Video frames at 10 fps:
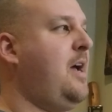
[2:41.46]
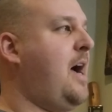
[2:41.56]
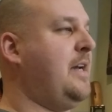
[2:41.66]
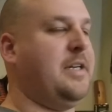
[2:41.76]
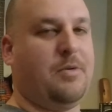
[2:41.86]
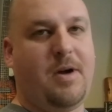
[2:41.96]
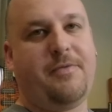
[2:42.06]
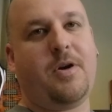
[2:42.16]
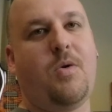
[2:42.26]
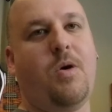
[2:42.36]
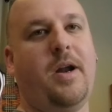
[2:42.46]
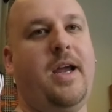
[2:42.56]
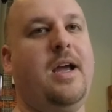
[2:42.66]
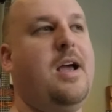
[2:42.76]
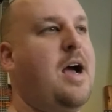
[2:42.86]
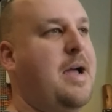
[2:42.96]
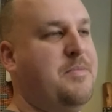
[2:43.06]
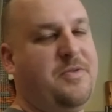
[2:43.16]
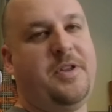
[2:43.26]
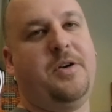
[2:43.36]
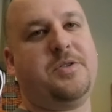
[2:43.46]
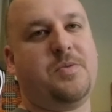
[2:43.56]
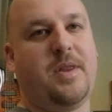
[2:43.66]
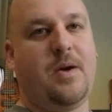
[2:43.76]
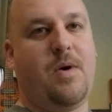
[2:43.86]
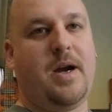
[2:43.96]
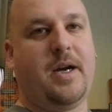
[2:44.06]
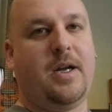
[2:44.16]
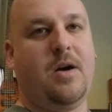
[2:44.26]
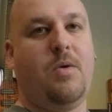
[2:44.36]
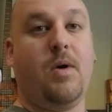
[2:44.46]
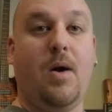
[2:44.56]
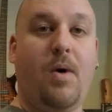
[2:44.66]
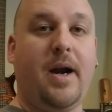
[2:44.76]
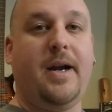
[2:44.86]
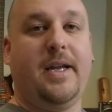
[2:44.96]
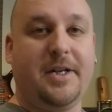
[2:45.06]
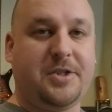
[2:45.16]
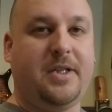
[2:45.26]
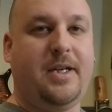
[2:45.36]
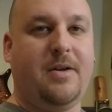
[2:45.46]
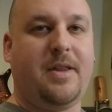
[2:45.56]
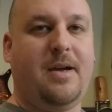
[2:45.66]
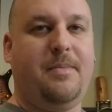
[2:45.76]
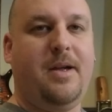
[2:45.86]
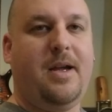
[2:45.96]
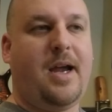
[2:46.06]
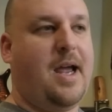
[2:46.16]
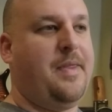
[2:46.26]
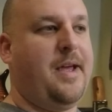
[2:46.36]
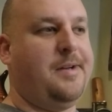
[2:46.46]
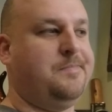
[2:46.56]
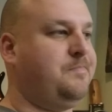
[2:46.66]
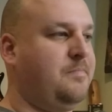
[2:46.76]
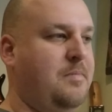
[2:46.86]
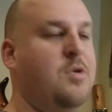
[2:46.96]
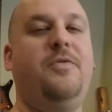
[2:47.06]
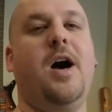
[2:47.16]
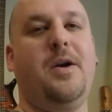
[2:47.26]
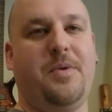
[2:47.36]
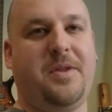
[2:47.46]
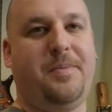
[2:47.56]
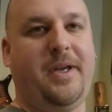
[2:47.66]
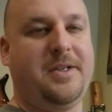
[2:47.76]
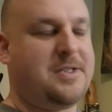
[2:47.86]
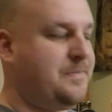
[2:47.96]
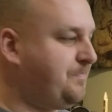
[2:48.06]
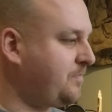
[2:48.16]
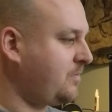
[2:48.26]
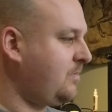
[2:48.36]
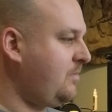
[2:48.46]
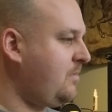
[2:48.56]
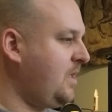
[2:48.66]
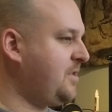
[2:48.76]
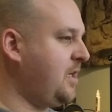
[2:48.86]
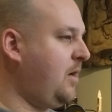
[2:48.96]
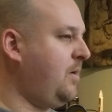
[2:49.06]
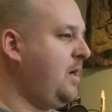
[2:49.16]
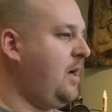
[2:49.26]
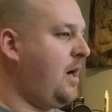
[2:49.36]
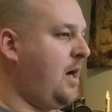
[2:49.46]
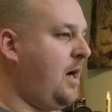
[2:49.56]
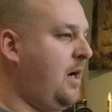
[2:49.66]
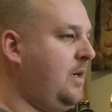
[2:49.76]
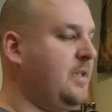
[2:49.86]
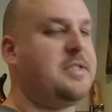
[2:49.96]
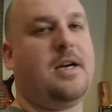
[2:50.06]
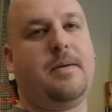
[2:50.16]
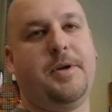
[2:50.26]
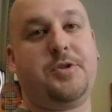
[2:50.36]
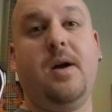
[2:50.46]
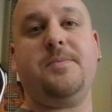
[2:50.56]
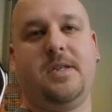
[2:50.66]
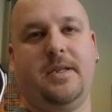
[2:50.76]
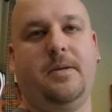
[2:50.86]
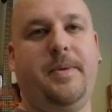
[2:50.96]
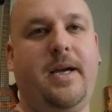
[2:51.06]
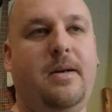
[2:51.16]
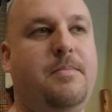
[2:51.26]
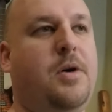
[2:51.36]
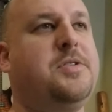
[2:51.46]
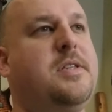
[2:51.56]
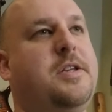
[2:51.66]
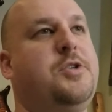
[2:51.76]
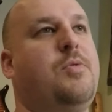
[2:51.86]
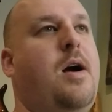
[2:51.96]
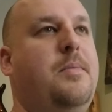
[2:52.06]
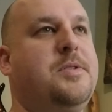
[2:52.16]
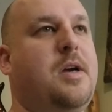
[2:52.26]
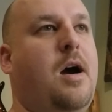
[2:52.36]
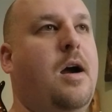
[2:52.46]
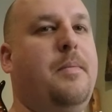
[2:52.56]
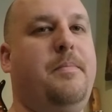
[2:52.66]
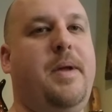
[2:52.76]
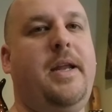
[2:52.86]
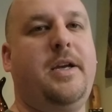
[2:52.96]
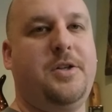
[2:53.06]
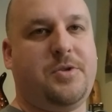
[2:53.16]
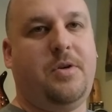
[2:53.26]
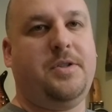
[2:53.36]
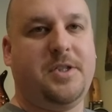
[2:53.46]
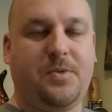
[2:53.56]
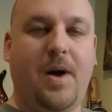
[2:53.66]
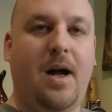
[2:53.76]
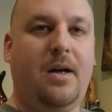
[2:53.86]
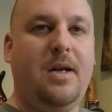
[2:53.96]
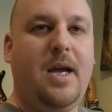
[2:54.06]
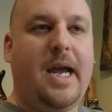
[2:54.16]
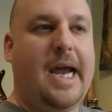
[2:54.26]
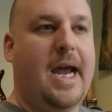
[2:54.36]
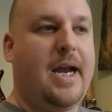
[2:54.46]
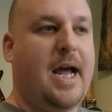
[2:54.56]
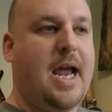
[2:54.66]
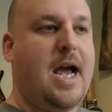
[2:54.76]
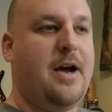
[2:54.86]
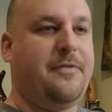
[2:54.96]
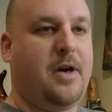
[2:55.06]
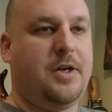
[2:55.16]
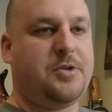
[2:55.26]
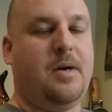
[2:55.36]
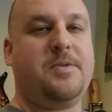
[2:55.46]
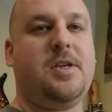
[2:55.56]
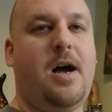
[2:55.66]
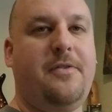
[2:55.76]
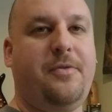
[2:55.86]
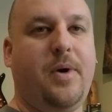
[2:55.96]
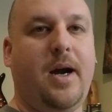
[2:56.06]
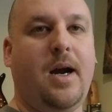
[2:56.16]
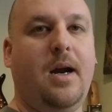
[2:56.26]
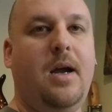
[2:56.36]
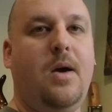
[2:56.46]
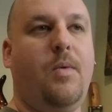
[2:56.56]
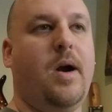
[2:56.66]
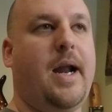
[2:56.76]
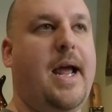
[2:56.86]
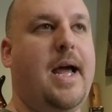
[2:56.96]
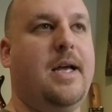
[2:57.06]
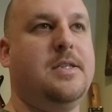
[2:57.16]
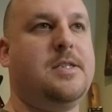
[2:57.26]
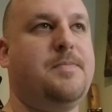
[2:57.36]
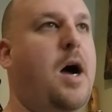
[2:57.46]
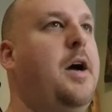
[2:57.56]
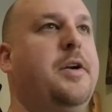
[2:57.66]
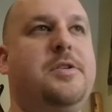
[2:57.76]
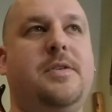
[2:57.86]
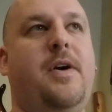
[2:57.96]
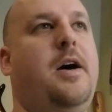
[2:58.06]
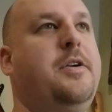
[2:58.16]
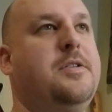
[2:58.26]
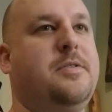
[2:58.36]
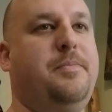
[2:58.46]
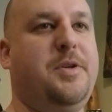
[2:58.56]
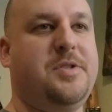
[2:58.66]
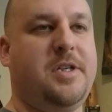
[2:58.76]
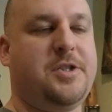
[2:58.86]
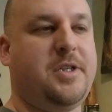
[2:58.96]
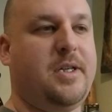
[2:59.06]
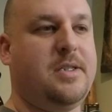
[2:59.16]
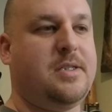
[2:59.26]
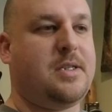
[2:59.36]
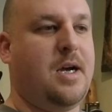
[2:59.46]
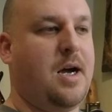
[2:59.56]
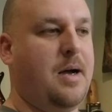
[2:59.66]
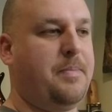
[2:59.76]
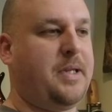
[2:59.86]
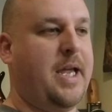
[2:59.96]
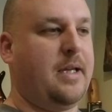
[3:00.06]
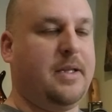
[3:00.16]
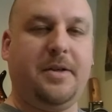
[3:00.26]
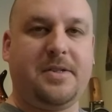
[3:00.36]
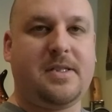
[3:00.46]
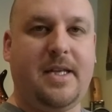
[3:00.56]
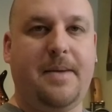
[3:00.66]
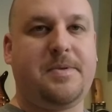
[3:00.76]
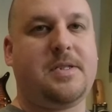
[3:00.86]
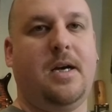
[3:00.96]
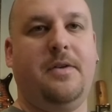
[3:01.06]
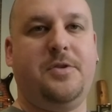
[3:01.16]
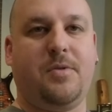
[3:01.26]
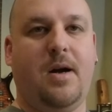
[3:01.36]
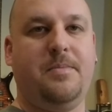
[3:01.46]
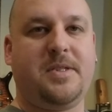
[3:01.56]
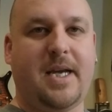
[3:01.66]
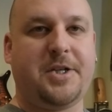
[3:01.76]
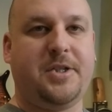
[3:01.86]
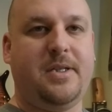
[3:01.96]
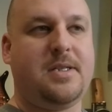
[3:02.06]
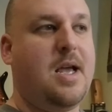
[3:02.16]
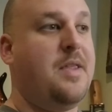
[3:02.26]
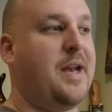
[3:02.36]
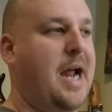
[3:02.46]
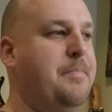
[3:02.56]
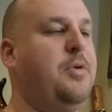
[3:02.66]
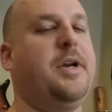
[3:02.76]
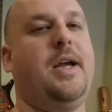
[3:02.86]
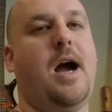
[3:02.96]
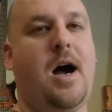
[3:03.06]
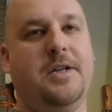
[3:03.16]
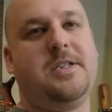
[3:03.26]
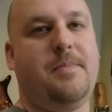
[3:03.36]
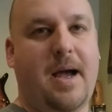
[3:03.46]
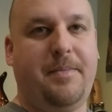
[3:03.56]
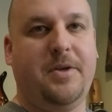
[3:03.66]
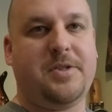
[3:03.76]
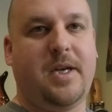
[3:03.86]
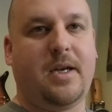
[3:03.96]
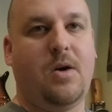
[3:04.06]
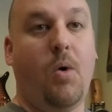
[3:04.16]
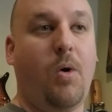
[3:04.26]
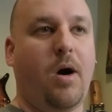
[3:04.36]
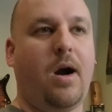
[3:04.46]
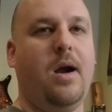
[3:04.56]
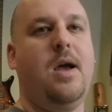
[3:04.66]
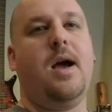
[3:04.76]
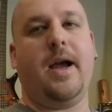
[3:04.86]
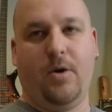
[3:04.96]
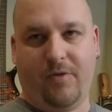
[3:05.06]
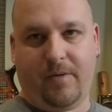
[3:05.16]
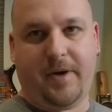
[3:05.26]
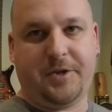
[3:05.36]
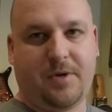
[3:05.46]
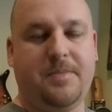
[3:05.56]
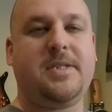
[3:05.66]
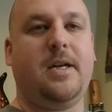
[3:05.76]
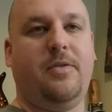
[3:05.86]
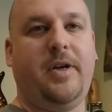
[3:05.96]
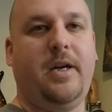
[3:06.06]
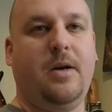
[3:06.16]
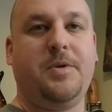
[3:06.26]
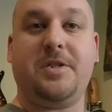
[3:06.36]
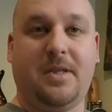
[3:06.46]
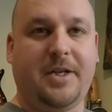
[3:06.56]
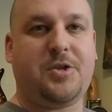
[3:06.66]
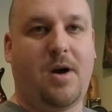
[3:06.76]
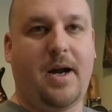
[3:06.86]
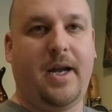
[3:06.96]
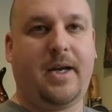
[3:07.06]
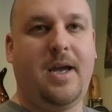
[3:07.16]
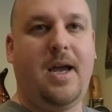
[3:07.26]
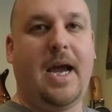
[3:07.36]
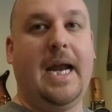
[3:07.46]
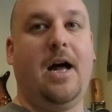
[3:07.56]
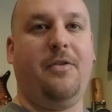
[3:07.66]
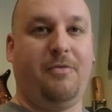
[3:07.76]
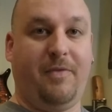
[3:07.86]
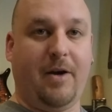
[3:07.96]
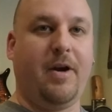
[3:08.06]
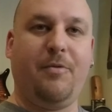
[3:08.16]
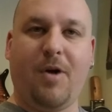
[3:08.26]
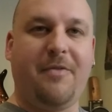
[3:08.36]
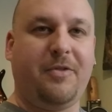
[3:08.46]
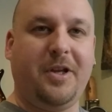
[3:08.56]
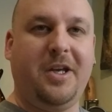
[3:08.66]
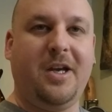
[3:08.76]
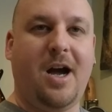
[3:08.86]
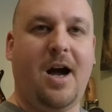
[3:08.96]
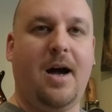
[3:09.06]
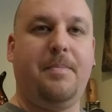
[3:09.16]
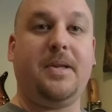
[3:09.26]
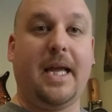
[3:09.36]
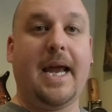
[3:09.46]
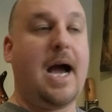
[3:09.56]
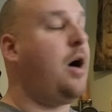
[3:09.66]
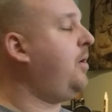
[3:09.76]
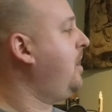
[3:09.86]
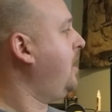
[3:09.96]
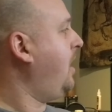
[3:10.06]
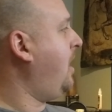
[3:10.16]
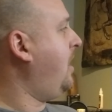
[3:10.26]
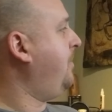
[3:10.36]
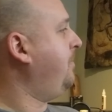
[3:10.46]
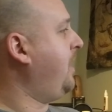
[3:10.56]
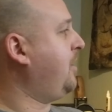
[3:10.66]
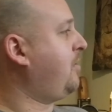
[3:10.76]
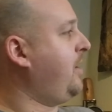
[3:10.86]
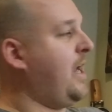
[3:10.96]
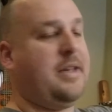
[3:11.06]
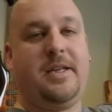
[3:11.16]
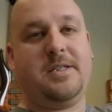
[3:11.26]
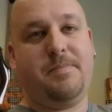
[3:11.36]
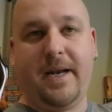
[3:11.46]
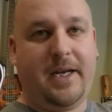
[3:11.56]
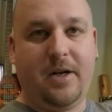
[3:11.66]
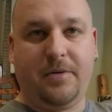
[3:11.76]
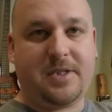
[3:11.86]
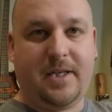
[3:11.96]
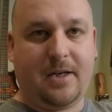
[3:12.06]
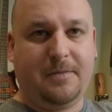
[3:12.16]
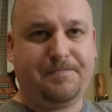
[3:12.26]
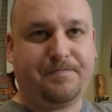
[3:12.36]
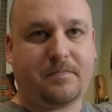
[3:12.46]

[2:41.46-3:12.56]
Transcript: I did a rough recording, I moved the notes where they wanted to go, where I wanted to actually hear them, and then moved on with the piece. So let's talk about drums a little bit. Most of the drums are MIDI controlled as well. And I have drum software where it has hundreds of musicians playing little snips of drum sections that putting onto my music. Or I go over to my drum set over here, which is electronic, and I'll very roughly play out and create these MIDI notes here